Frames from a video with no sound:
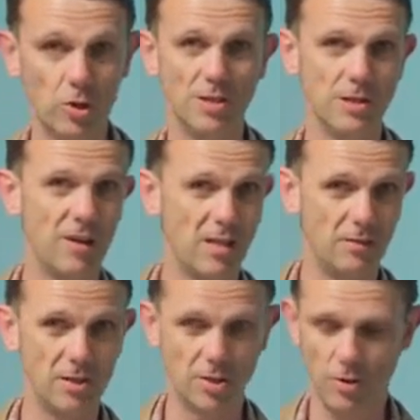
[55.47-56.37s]
Chris,"
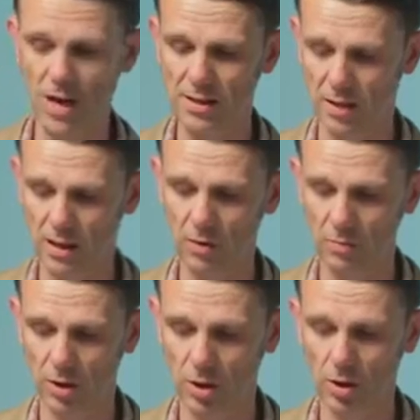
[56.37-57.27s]
effectively surrender, give
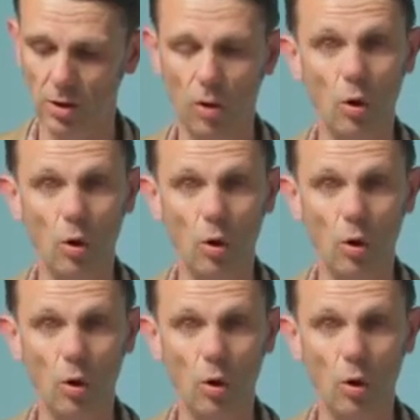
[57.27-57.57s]
up the gun,